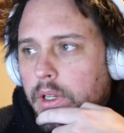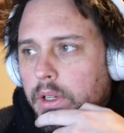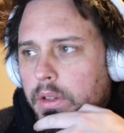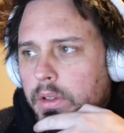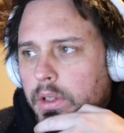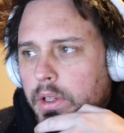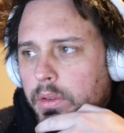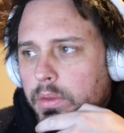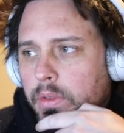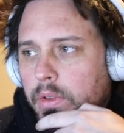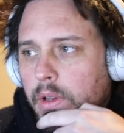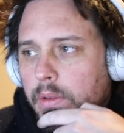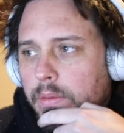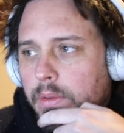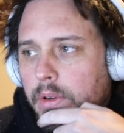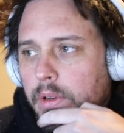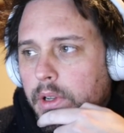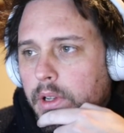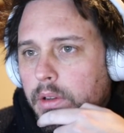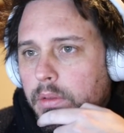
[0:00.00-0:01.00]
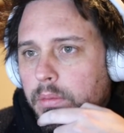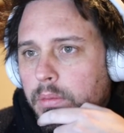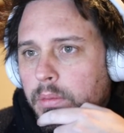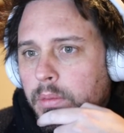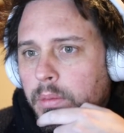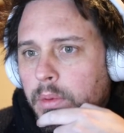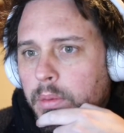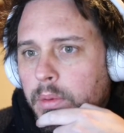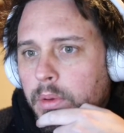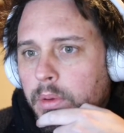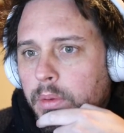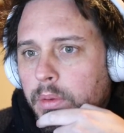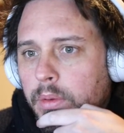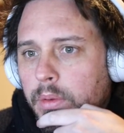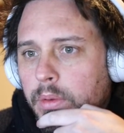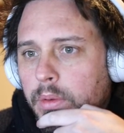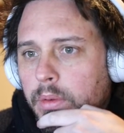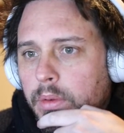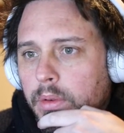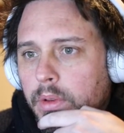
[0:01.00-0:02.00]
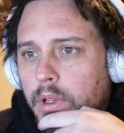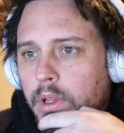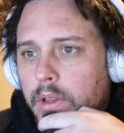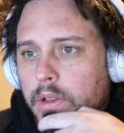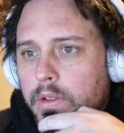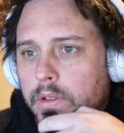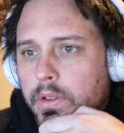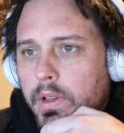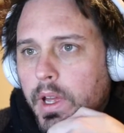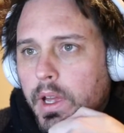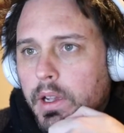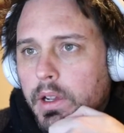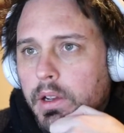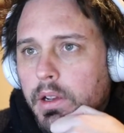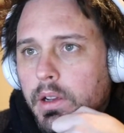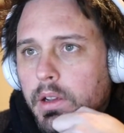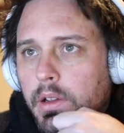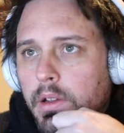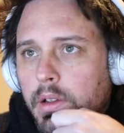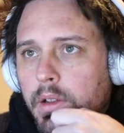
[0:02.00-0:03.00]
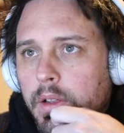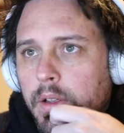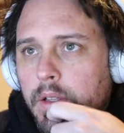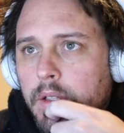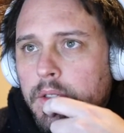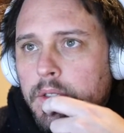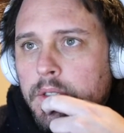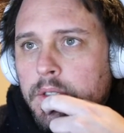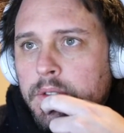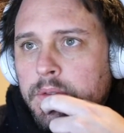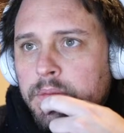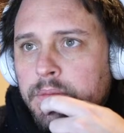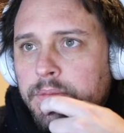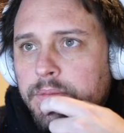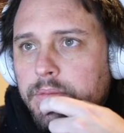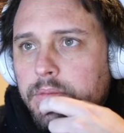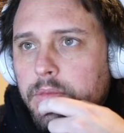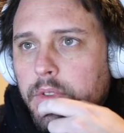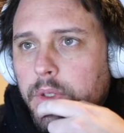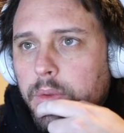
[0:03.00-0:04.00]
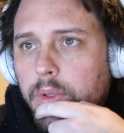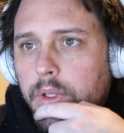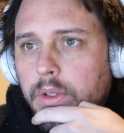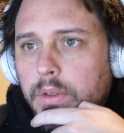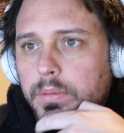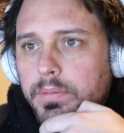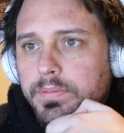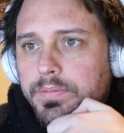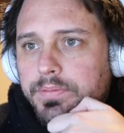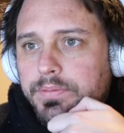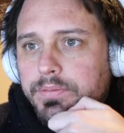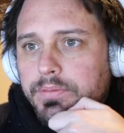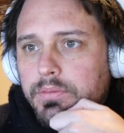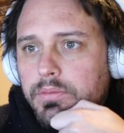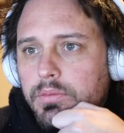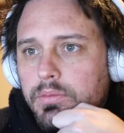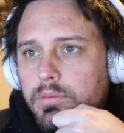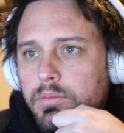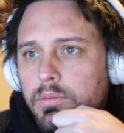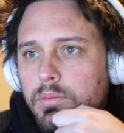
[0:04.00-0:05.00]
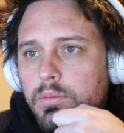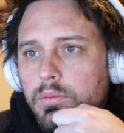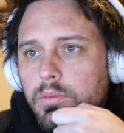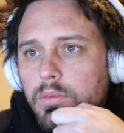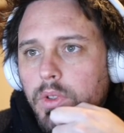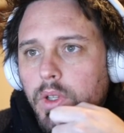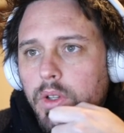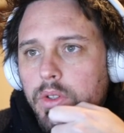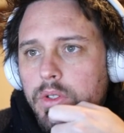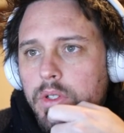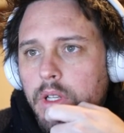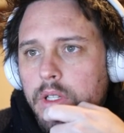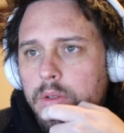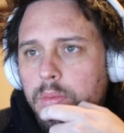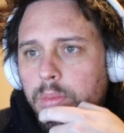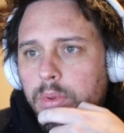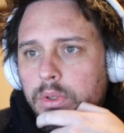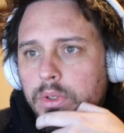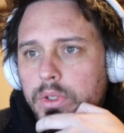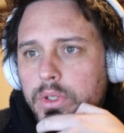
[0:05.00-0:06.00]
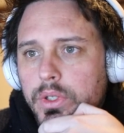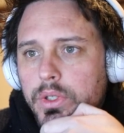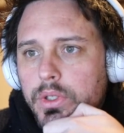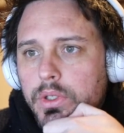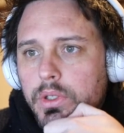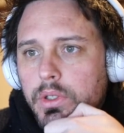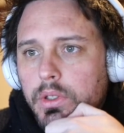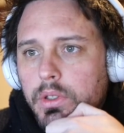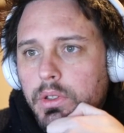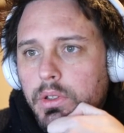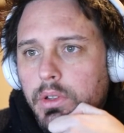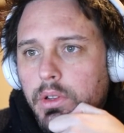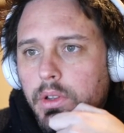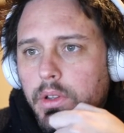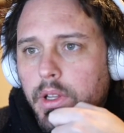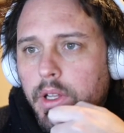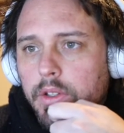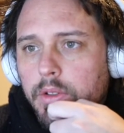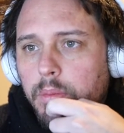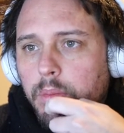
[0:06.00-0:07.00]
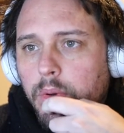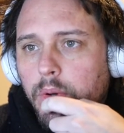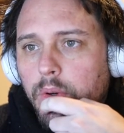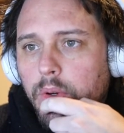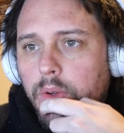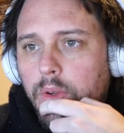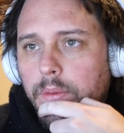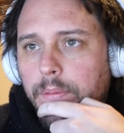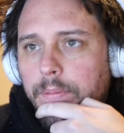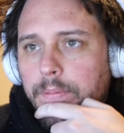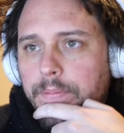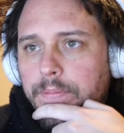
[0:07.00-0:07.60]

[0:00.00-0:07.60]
I don't think it was that far down. Maybe, yeah, the stack. Here we go. So that's push, that's pull.